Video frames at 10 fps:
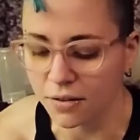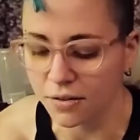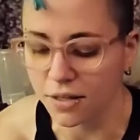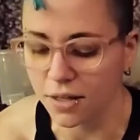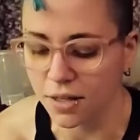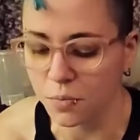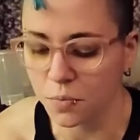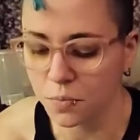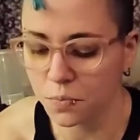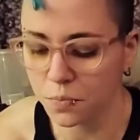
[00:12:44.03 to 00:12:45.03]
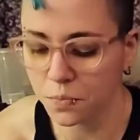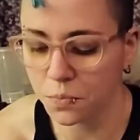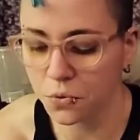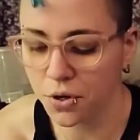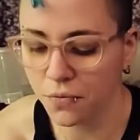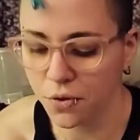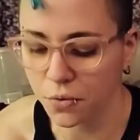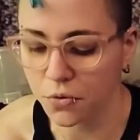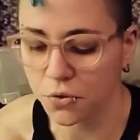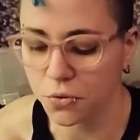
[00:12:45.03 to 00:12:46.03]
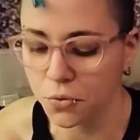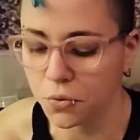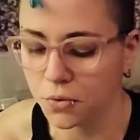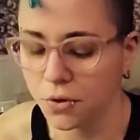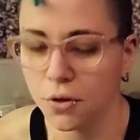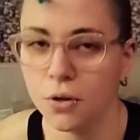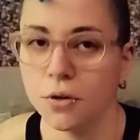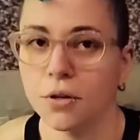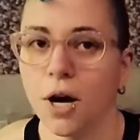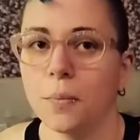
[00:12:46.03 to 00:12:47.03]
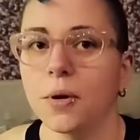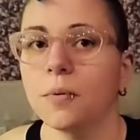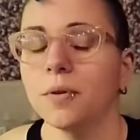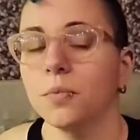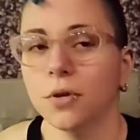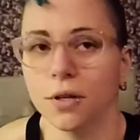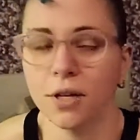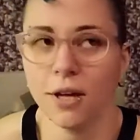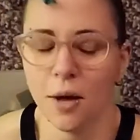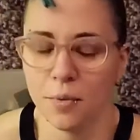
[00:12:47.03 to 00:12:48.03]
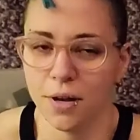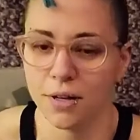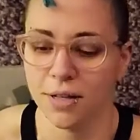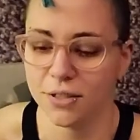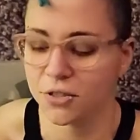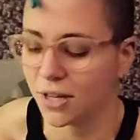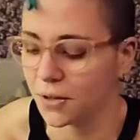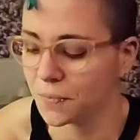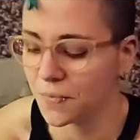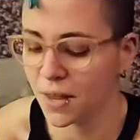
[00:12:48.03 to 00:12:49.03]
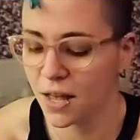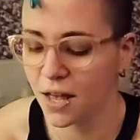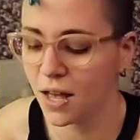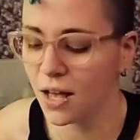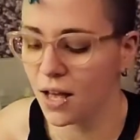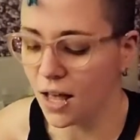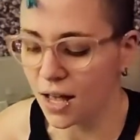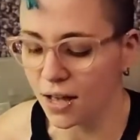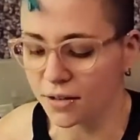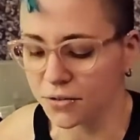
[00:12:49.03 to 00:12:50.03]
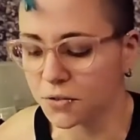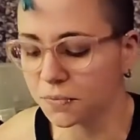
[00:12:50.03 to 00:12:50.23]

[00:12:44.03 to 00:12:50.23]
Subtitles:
the preview to her upcoming book Hemlock and Exile. And